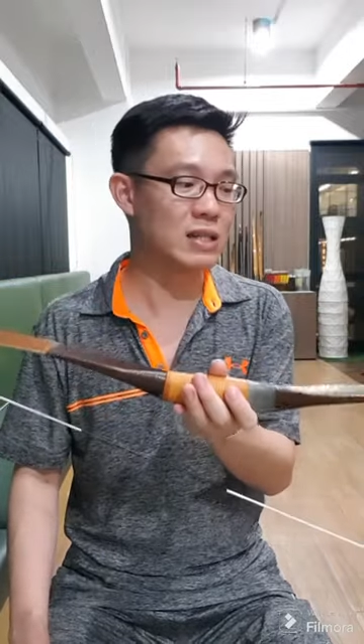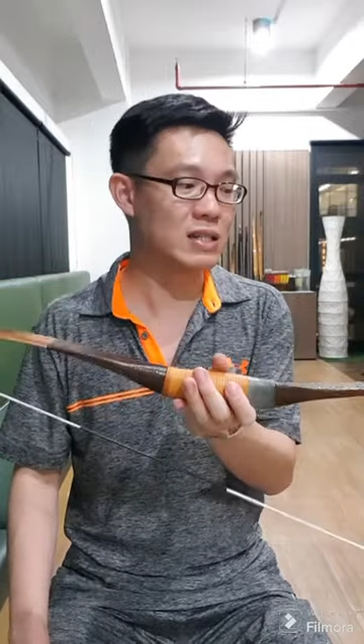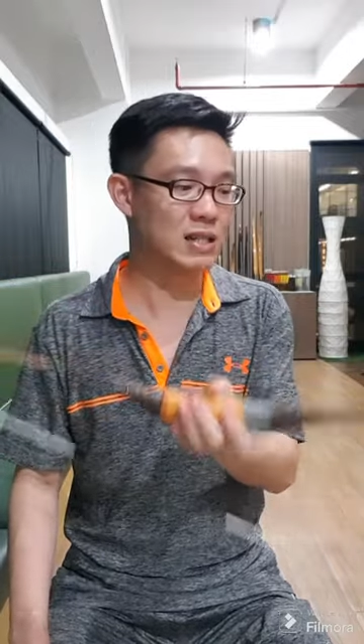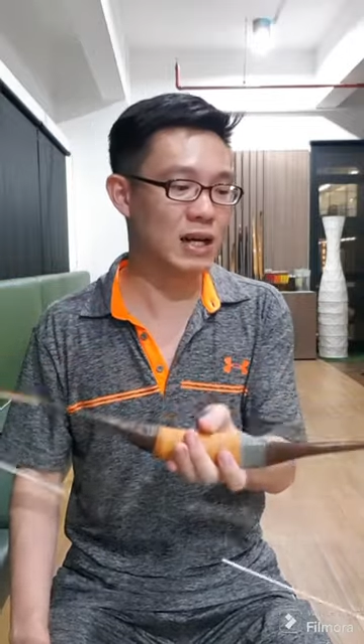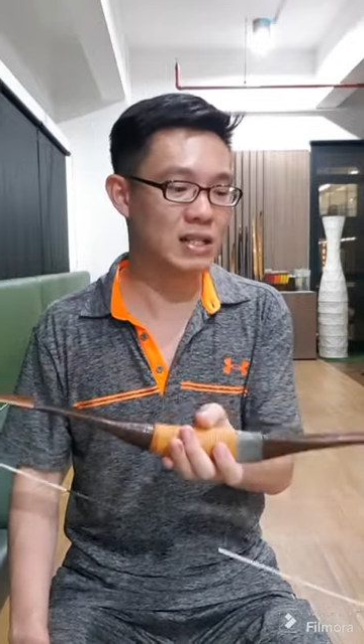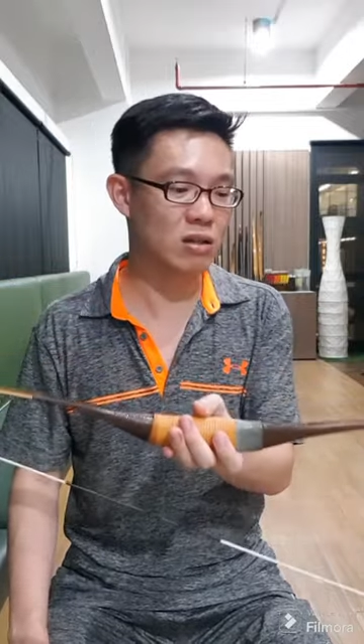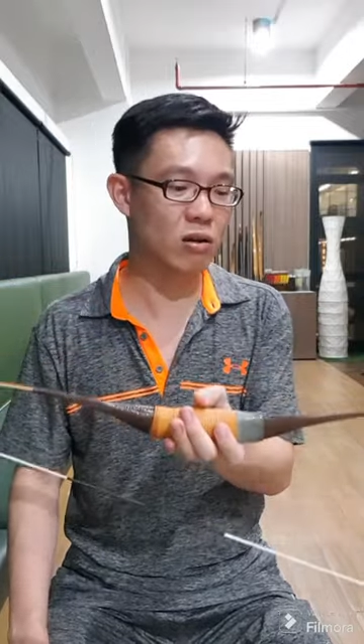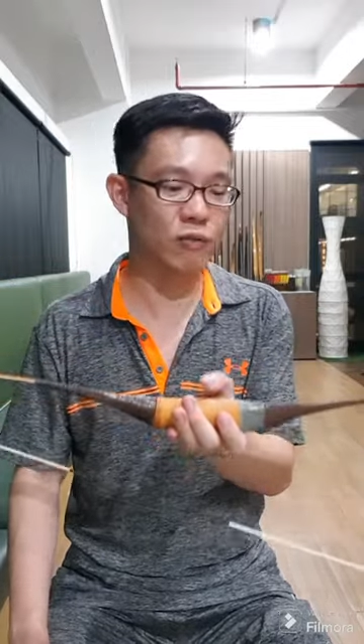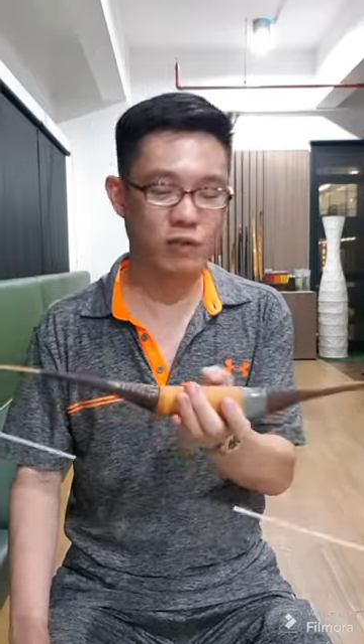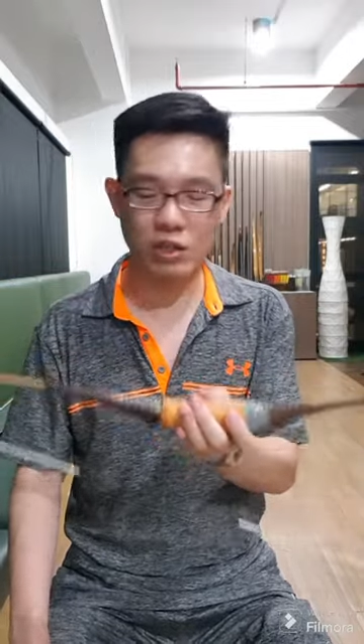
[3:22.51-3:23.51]
signs
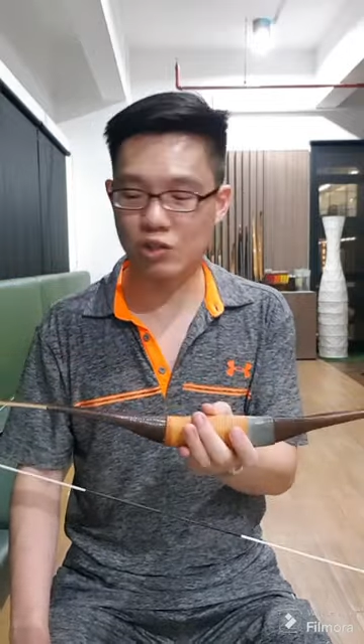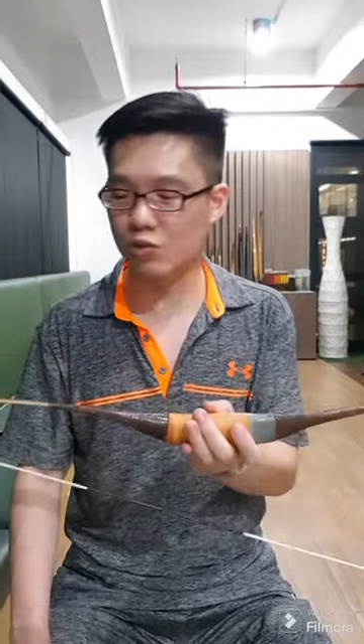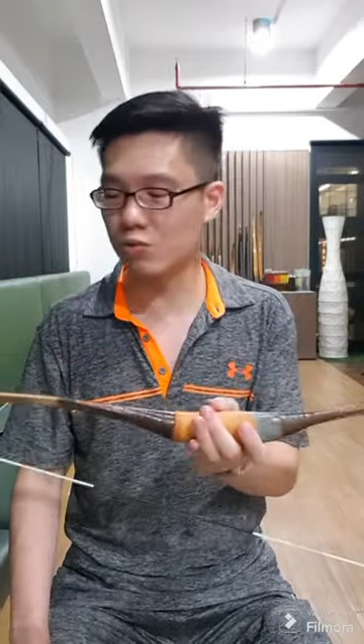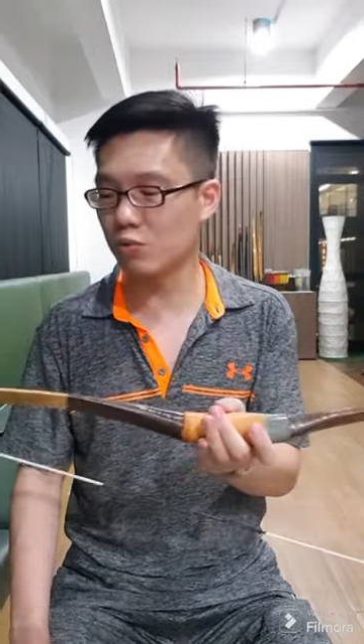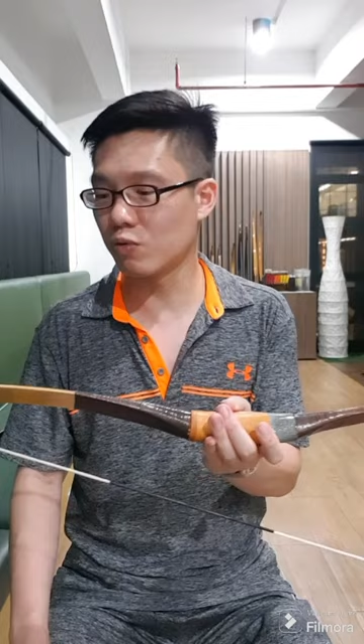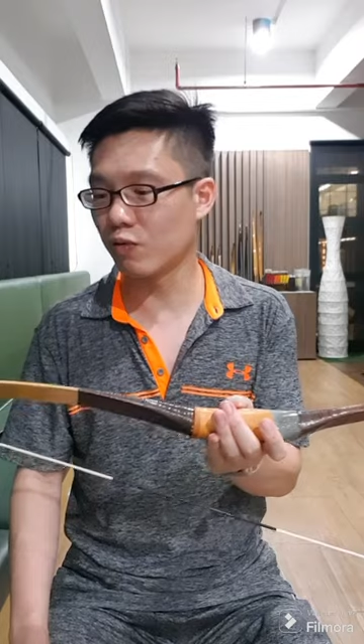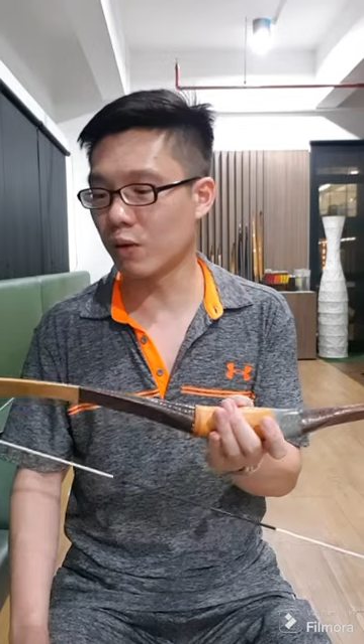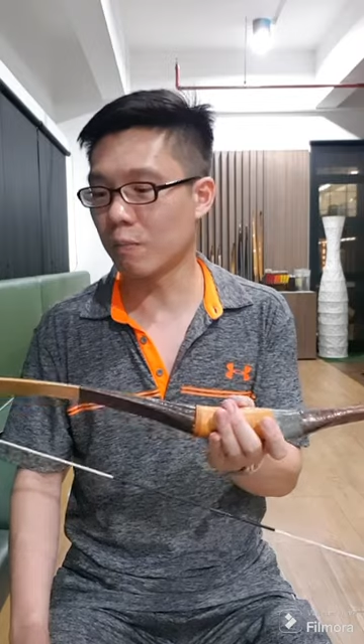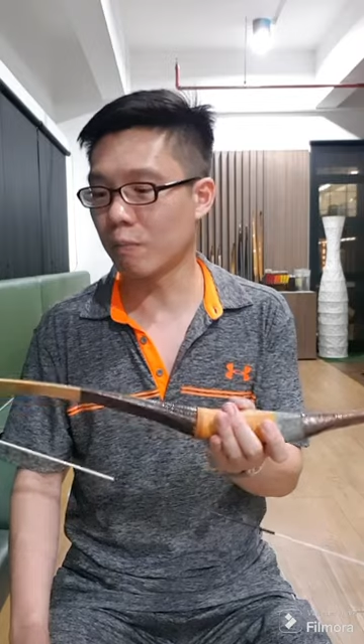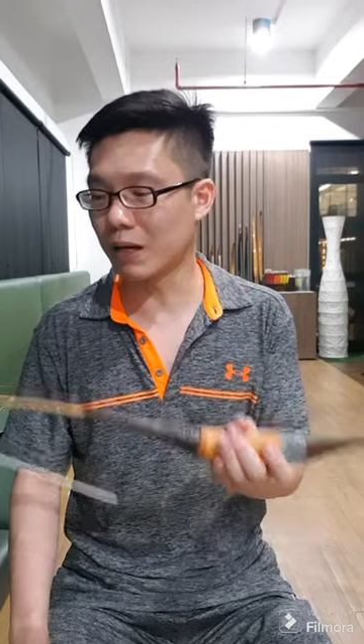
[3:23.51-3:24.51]
of issue
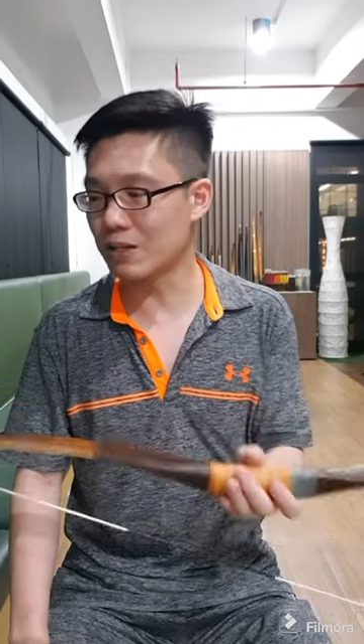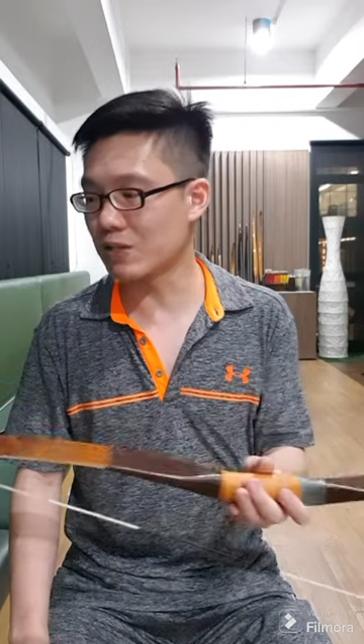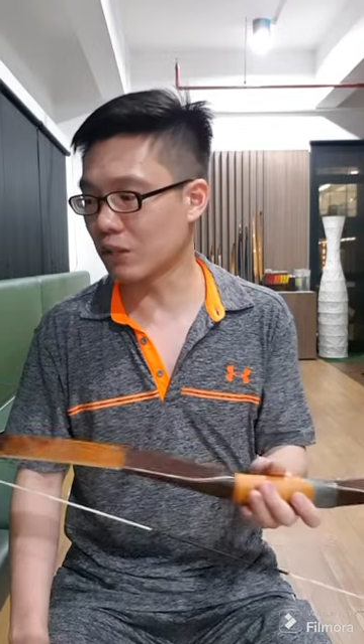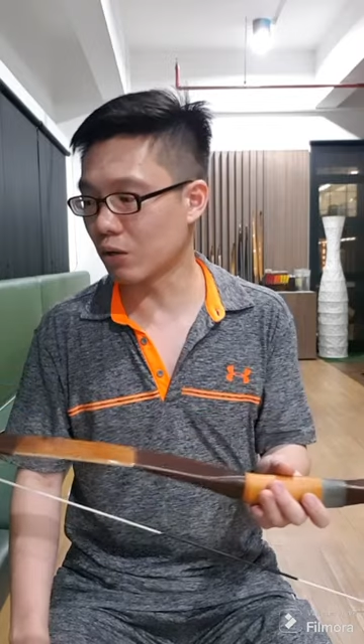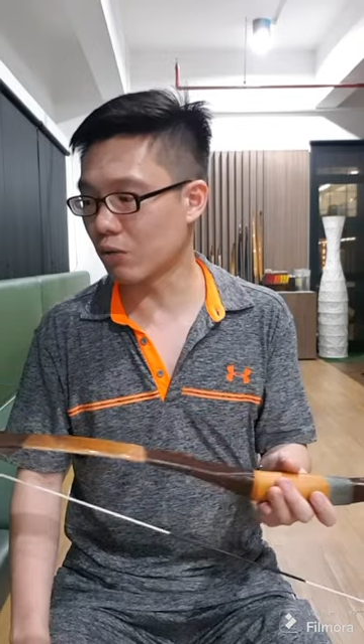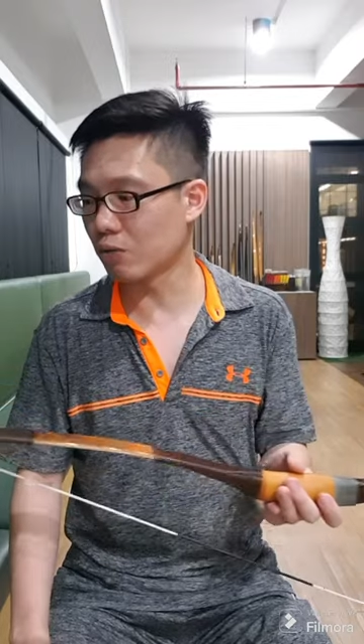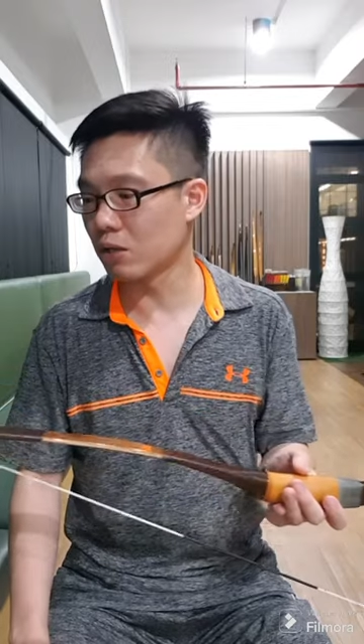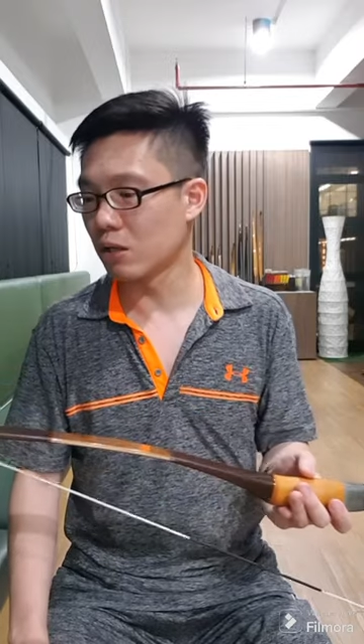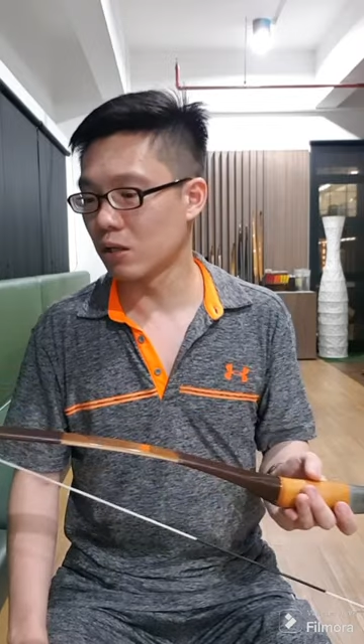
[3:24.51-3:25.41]
from months ago.